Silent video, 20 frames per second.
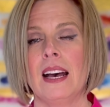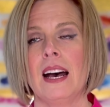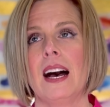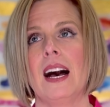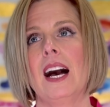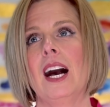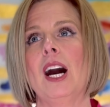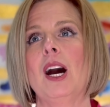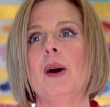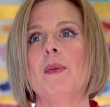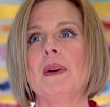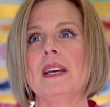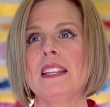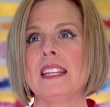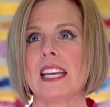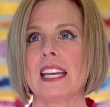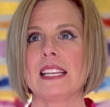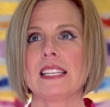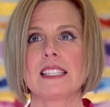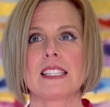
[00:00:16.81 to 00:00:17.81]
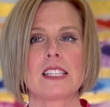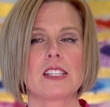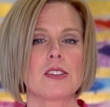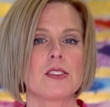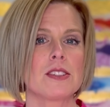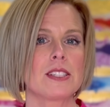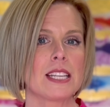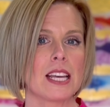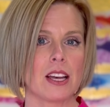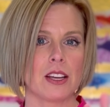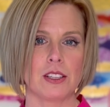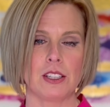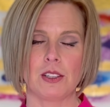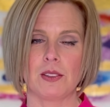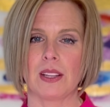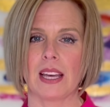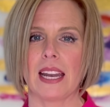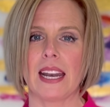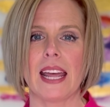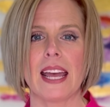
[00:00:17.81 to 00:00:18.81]
And they still tell you
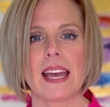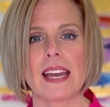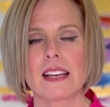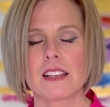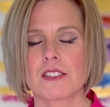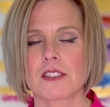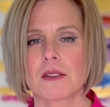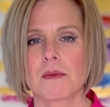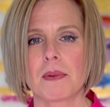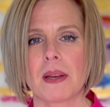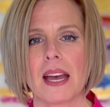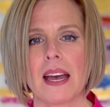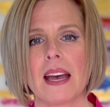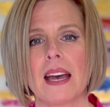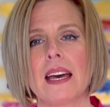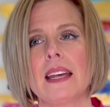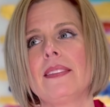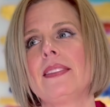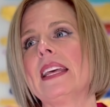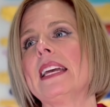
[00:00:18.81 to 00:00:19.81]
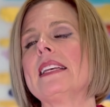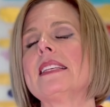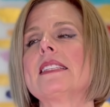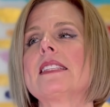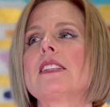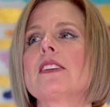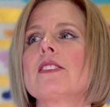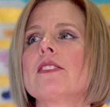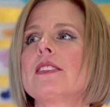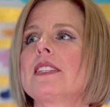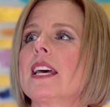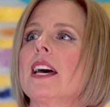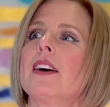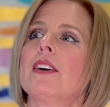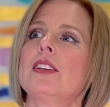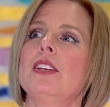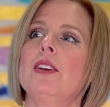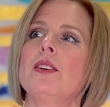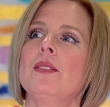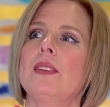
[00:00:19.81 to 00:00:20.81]
that eggs are bad, they still tell
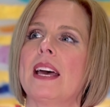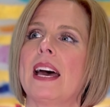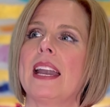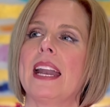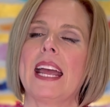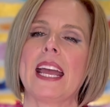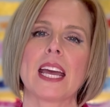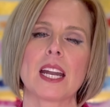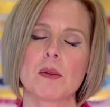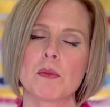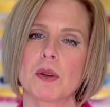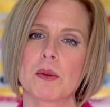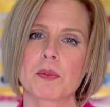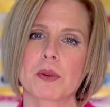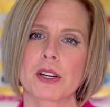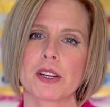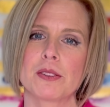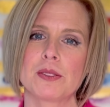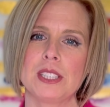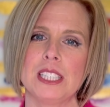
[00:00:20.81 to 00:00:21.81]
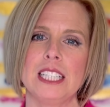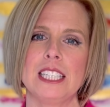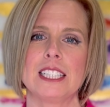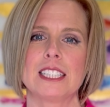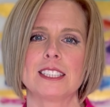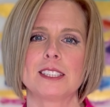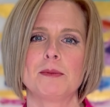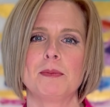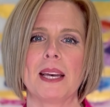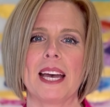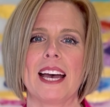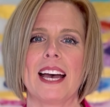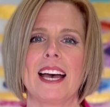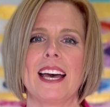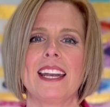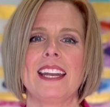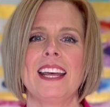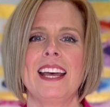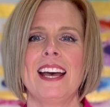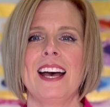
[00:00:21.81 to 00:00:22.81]
you that animal protein is bad,
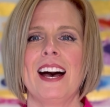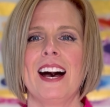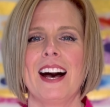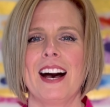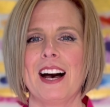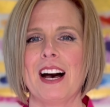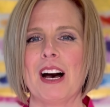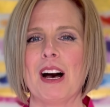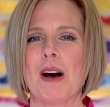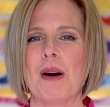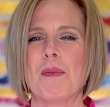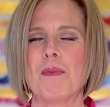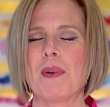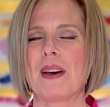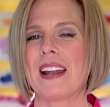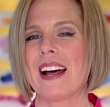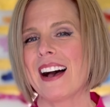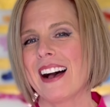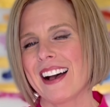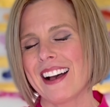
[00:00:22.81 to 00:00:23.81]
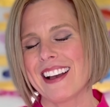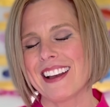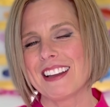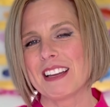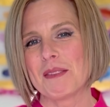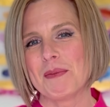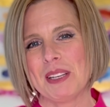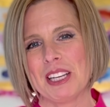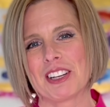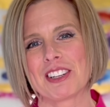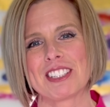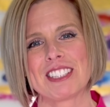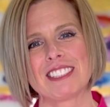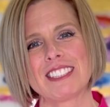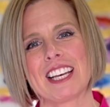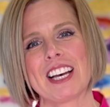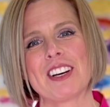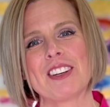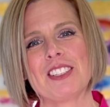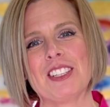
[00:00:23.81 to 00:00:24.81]
but I am here to
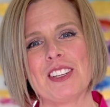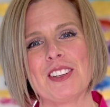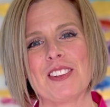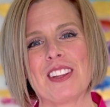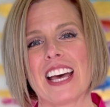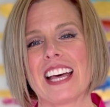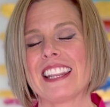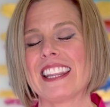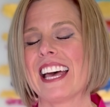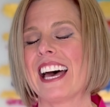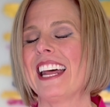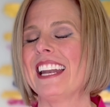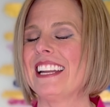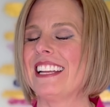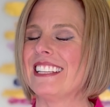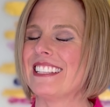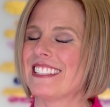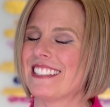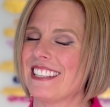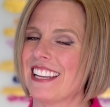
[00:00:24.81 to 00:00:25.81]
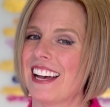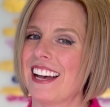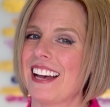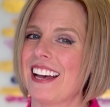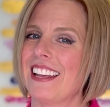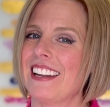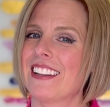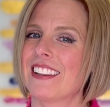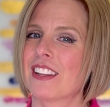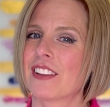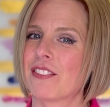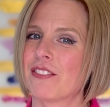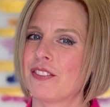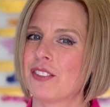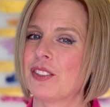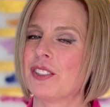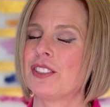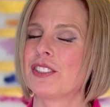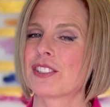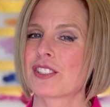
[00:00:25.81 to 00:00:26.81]
tell you that that is not the
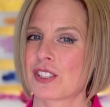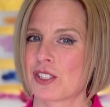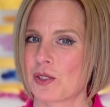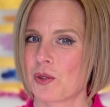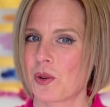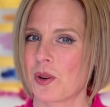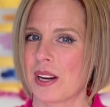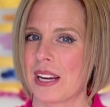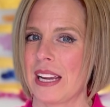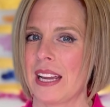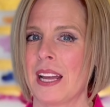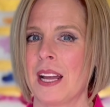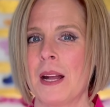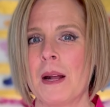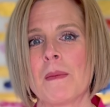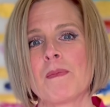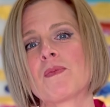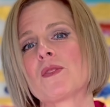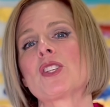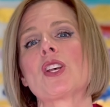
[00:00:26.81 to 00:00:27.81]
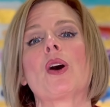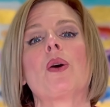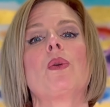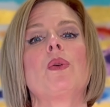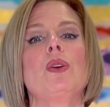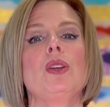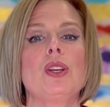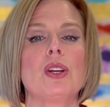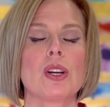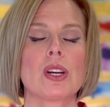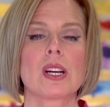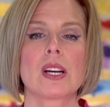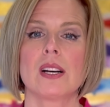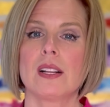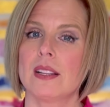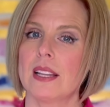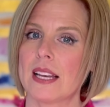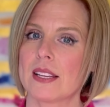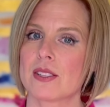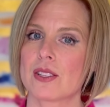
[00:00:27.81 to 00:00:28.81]
full story. So your
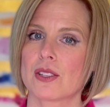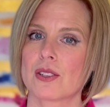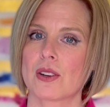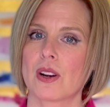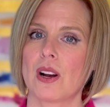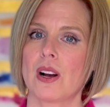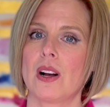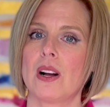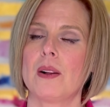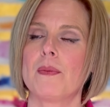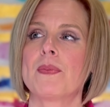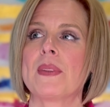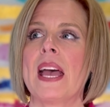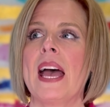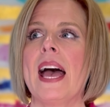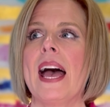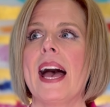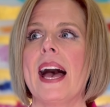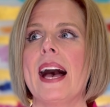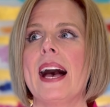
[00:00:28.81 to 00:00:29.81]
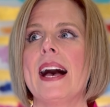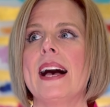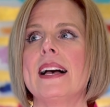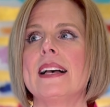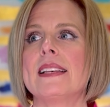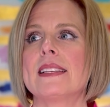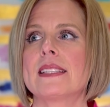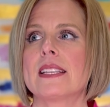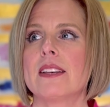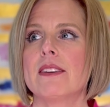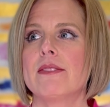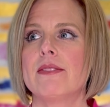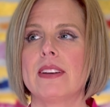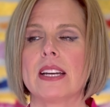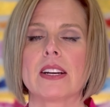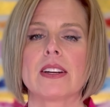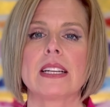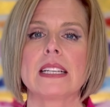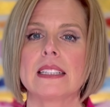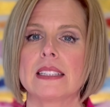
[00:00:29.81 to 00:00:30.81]
cholesterol has
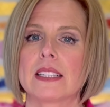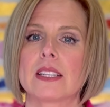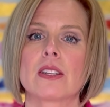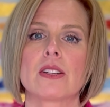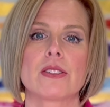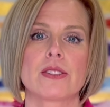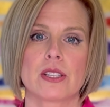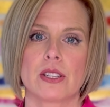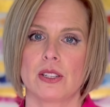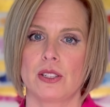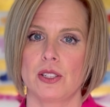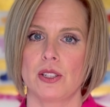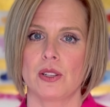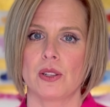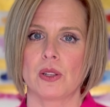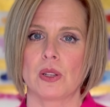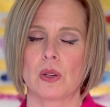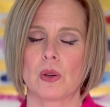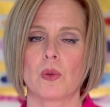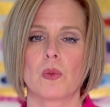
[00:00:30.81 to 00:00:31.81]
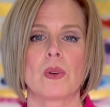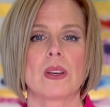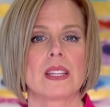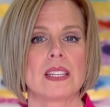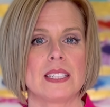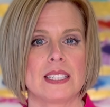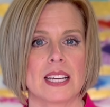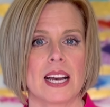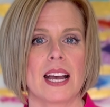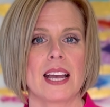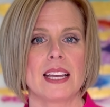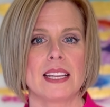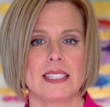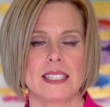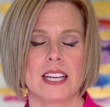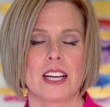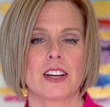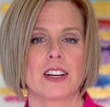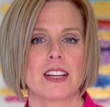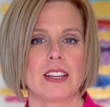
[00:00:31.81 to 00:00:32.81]
very little to do with
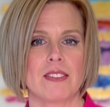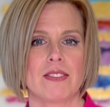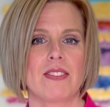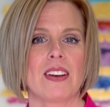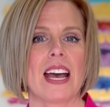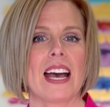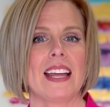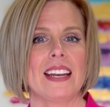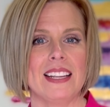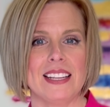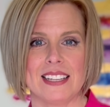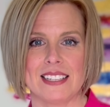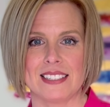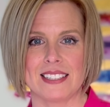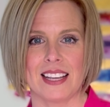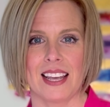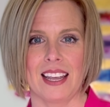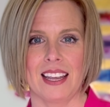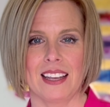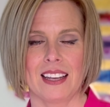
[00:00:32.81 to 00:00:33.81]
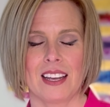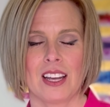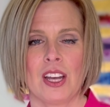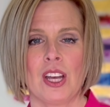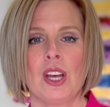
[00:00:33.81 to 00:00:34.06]
dietary fat intake.